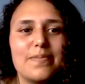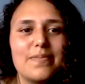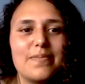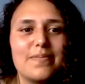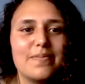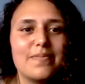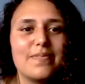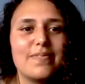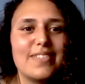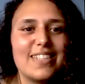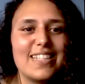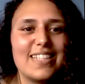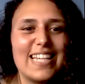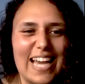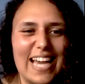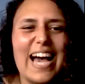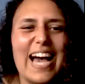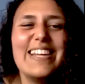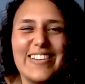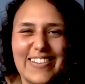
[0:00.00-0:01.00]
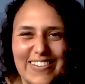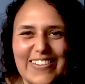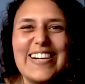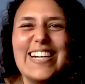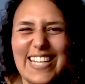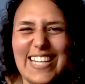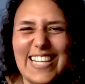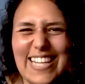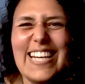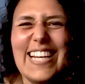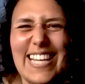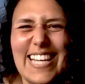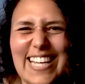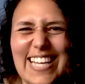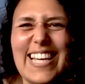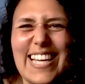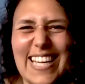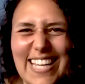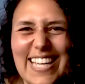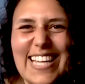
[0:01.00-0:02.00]
investing
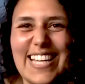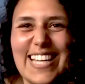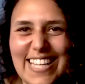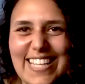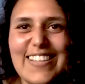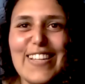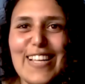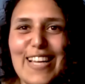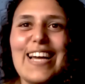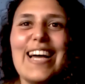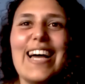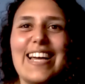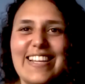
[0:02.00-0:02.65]
videos for sure.